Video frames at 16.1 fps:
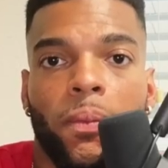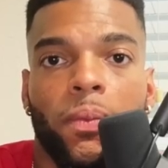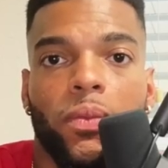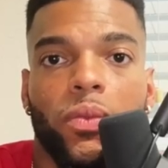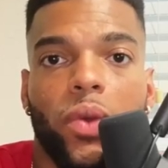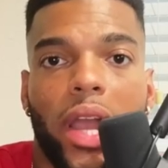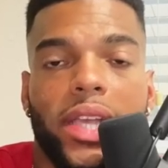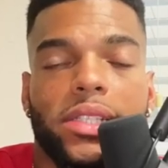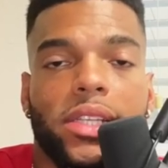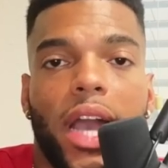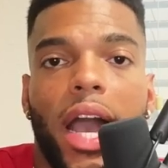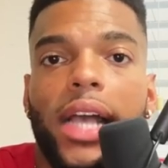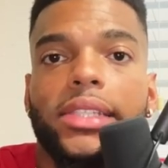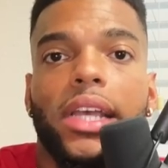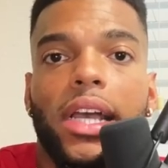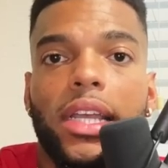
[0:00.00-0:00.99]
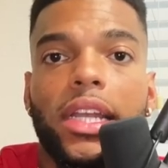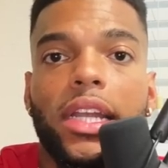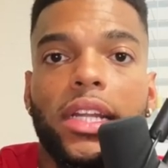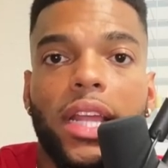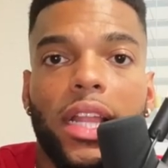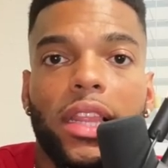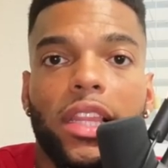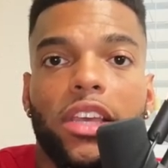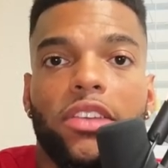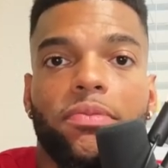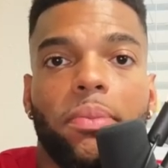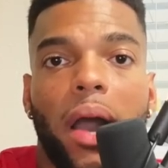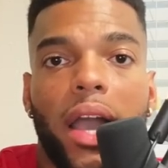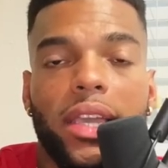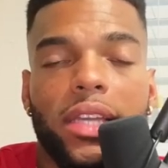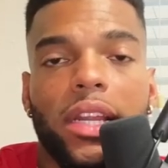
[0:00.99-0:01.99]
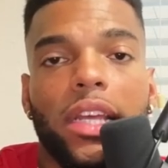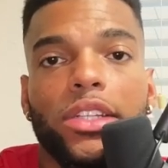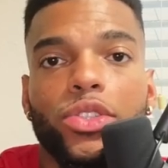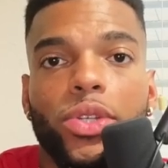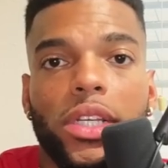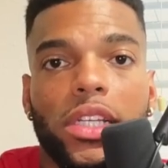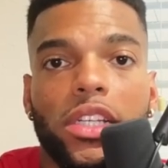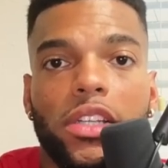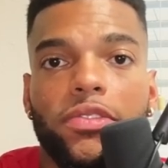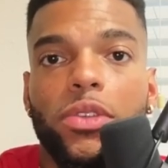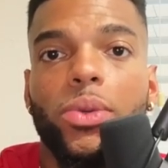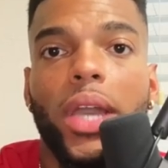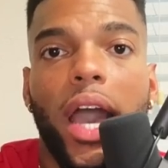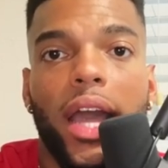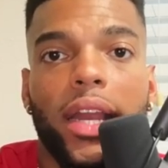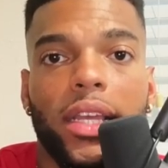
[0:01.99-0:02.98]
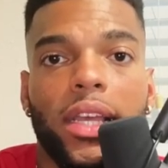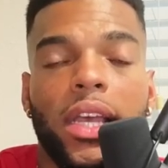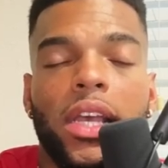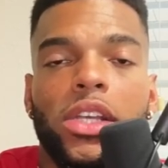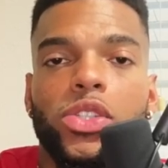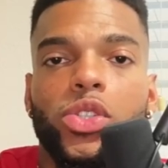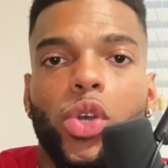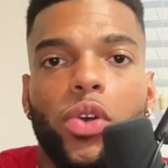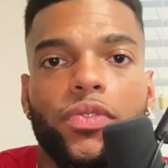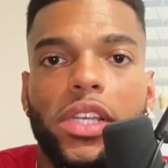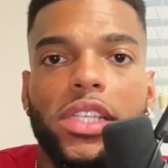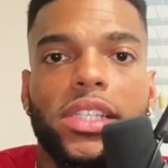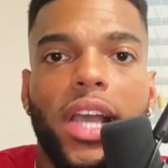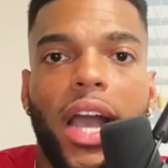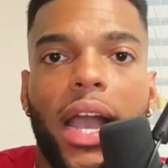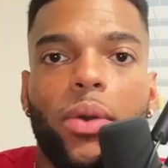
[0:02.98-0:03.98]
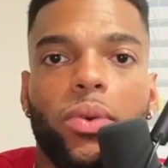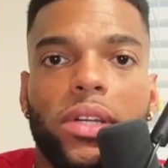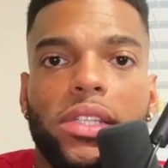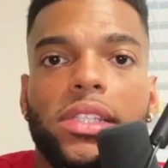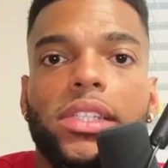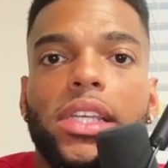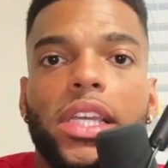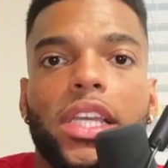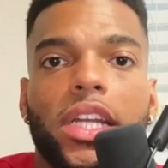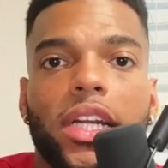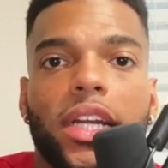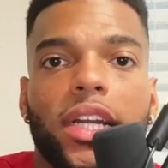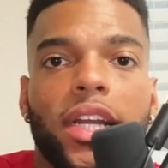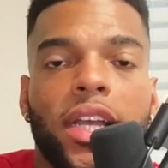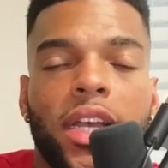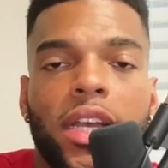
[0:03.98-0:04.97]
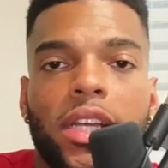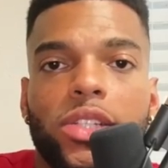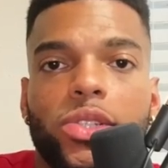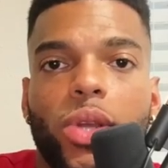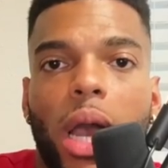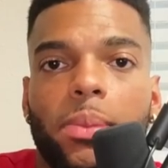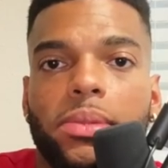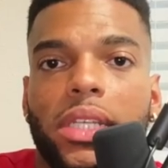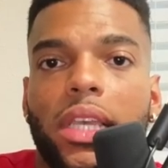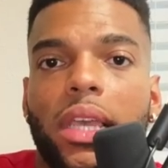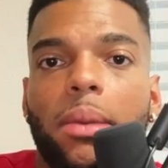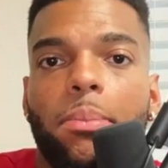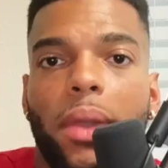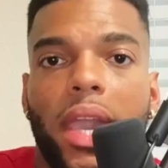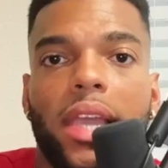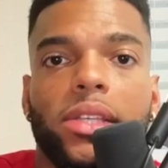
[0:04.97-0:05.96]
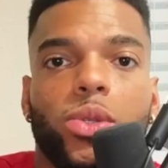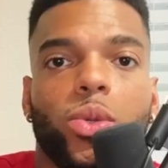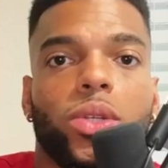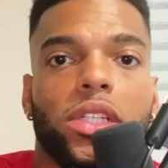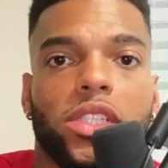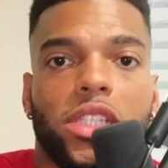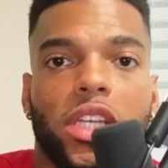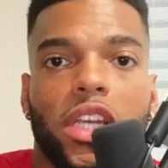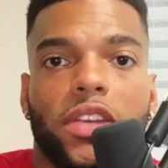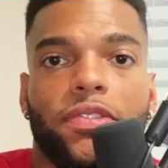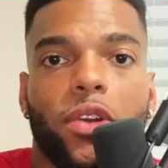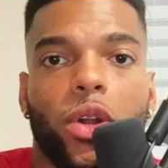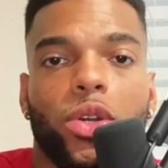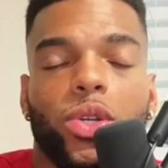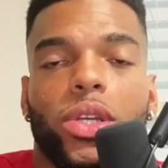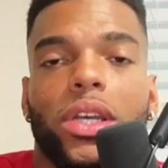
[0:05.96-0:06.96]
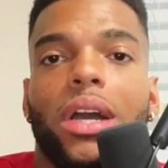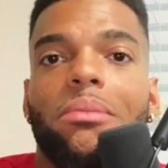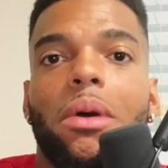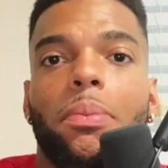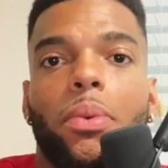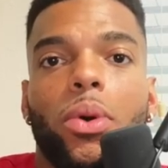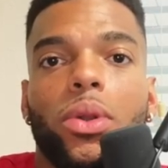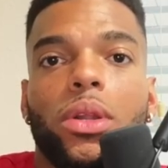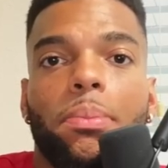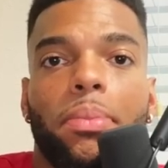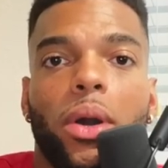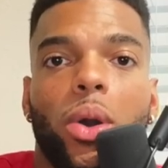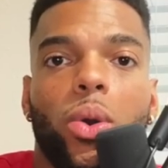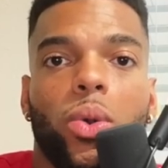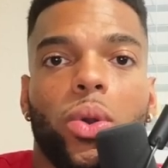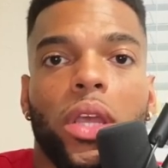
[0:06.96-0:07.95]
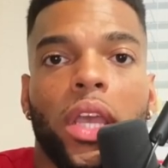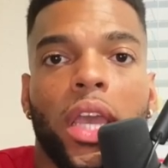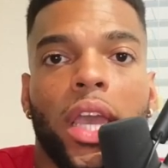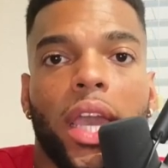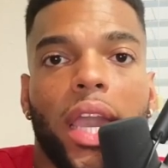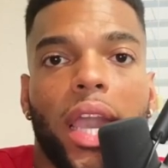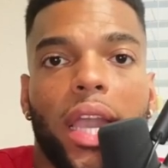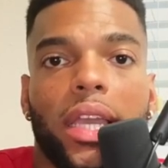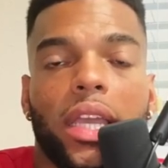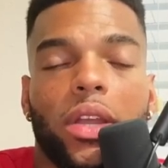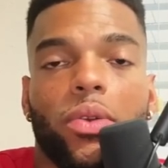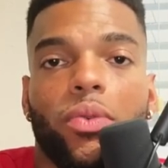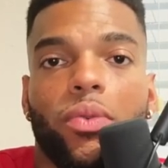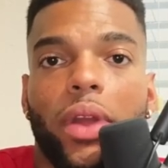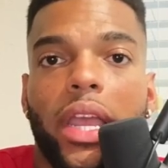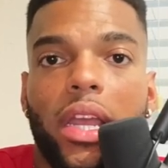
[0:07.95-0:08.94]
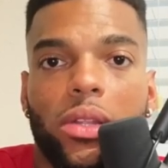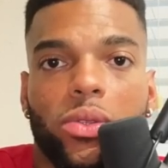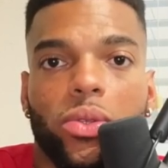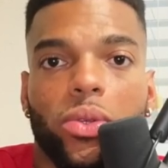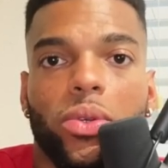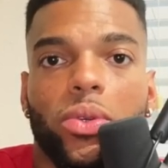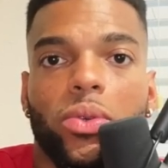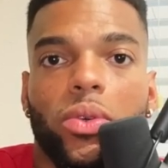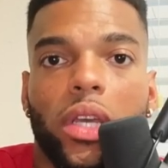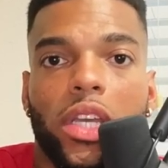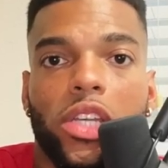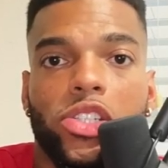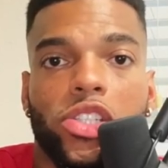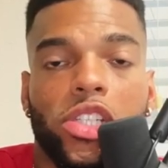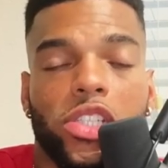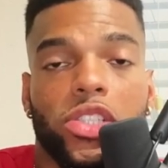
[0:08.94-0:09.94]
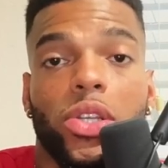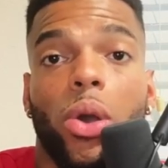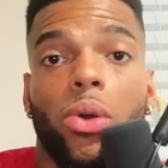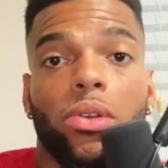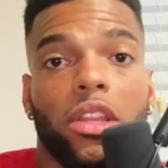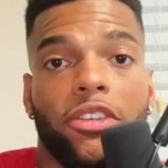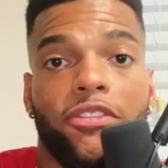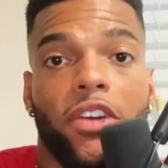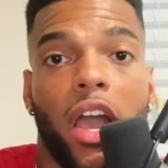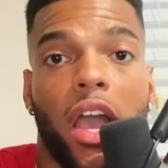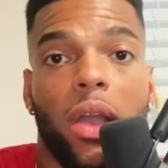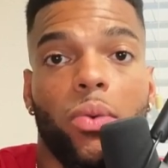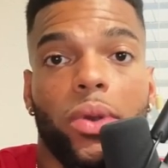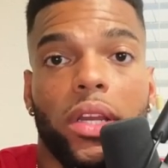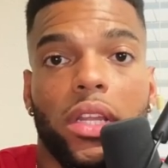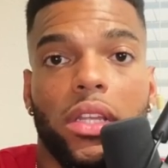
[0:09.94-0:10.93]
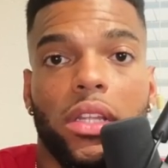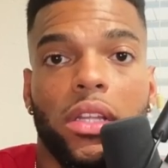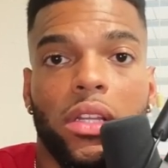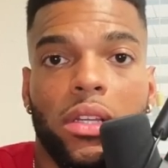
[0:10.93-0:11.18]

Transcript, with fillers: Right? It's guys out here that live by it ain't tricking if you got it. So if this guy want to sit here, drop 10 bands on a chick for her to come up on the boat and get ran through and she's totally fine with it,